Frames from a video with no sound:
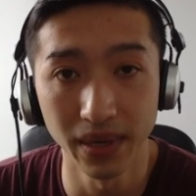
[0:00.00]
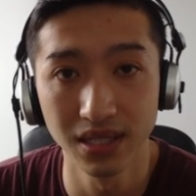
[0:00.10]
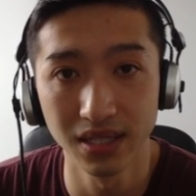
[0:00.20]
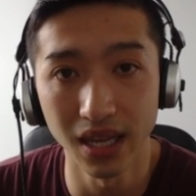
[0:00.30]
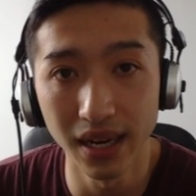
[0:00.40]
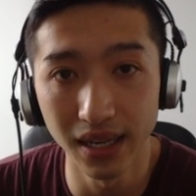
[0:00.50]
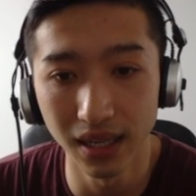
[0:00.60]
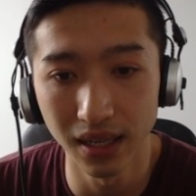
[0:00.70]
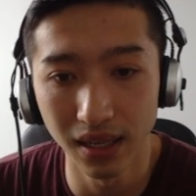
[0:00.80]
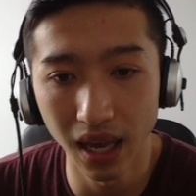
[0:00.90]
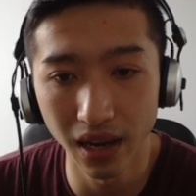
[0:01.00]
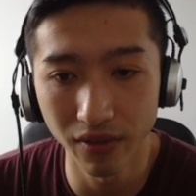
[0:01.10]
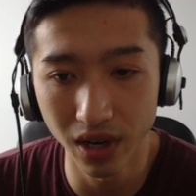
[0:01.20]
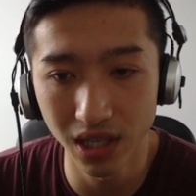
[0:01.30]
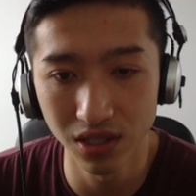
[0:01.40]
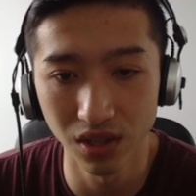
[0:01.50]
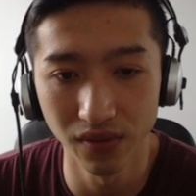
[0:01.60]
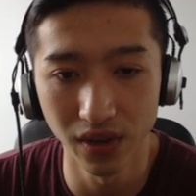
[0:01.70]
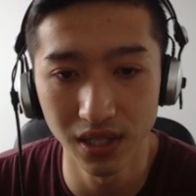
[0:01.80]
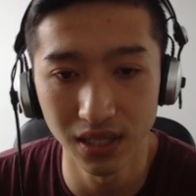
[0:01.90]
studying at Rice
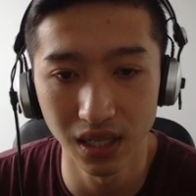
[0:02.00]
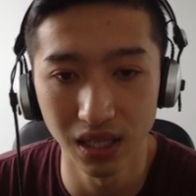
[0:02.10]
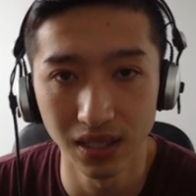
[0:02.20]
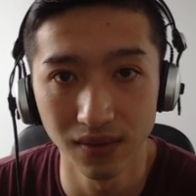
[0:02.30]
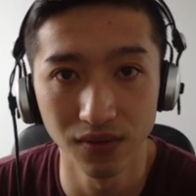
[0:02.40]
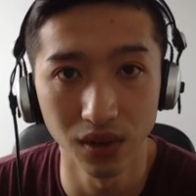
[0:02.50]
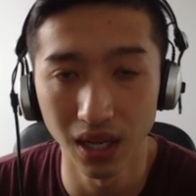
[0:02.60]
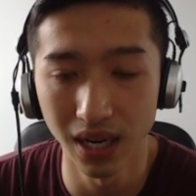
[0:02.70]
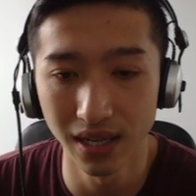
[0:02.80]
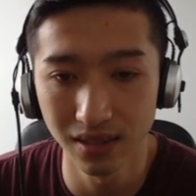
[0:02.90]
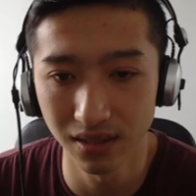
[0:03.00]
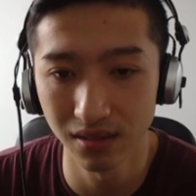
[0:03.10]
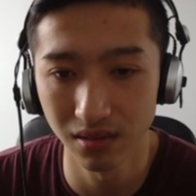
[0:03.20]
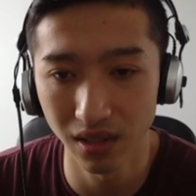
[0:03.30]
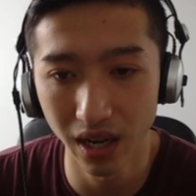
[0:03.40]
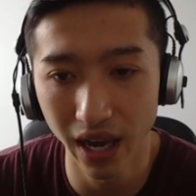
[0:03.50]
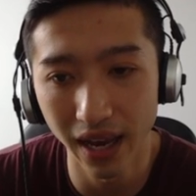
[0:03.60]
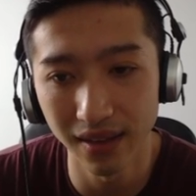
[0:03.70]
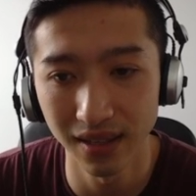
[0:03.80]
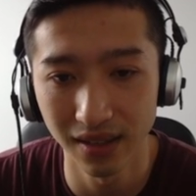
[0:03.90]
University for the last
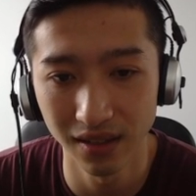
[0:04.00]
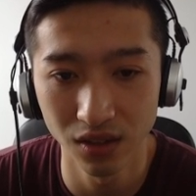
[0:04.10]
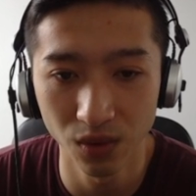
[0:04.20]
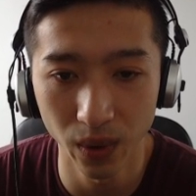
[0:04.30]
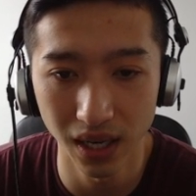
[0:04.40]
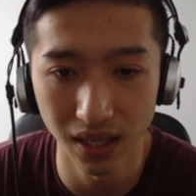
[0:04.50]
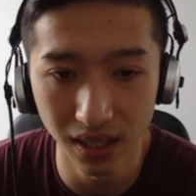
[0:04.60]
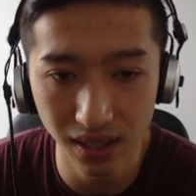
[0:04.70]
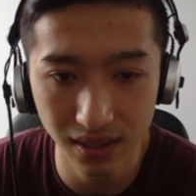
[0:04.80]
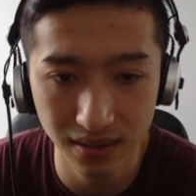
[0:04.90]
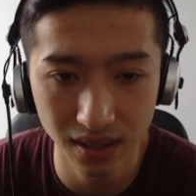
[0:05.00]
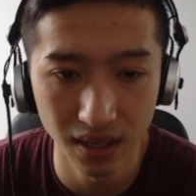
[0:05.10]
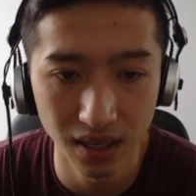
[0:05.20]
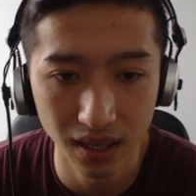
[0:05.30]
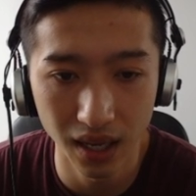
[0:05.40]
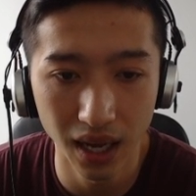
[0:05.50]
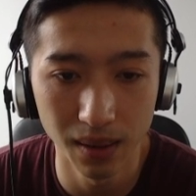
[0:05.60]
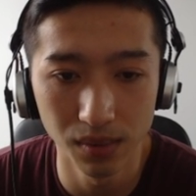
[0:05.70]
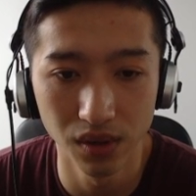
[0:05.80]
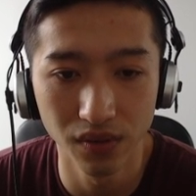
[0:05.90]
18 to 20 years.
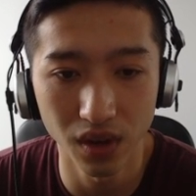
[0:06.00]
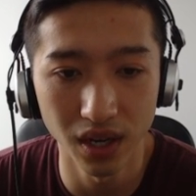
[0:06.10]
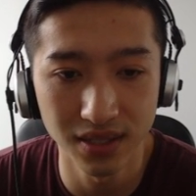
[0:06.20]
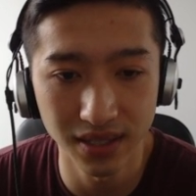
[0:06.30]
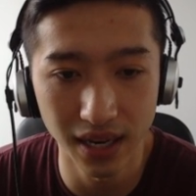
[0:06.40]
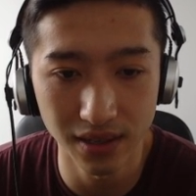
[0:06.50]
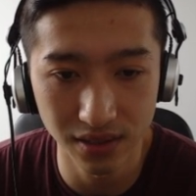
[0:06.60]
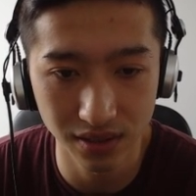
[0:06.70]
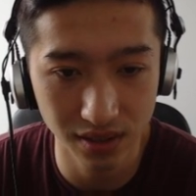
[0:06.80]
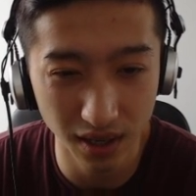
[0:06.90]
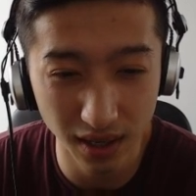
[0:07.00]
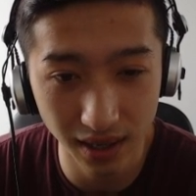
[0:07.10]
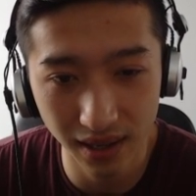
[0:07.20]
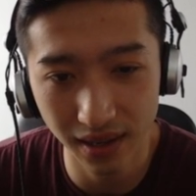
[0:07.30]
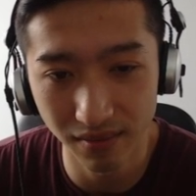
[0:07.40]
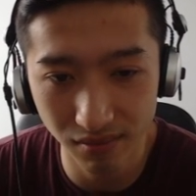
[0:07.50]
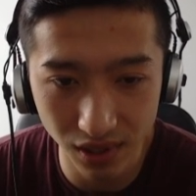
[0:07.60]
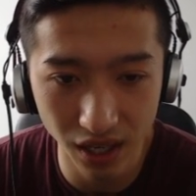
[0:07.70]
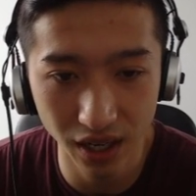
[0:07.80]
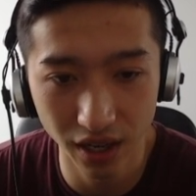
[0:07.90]
You've got a sales guy, and
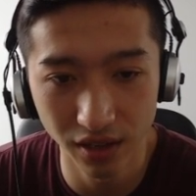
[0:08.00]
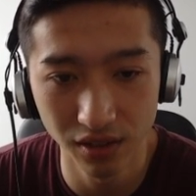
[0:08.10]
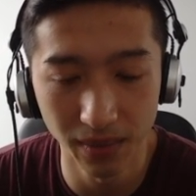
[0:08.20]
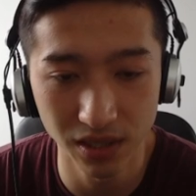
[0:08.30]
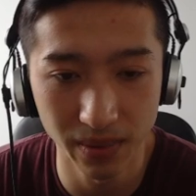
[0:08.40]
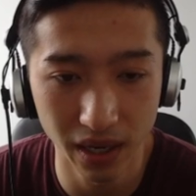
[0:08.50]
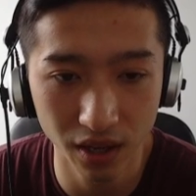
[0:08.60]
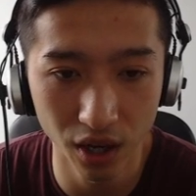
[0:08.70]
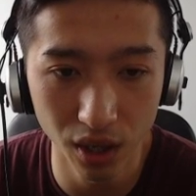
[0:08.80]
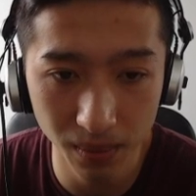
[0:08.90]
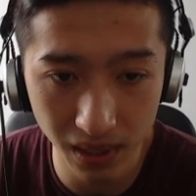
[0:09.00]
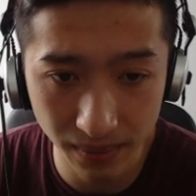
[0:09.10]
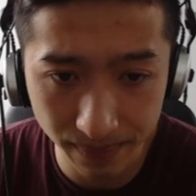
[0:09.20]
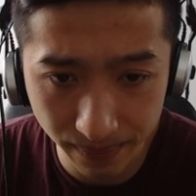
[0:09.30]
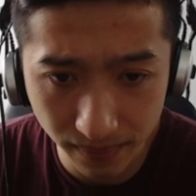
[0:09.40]
don't know too about Coby.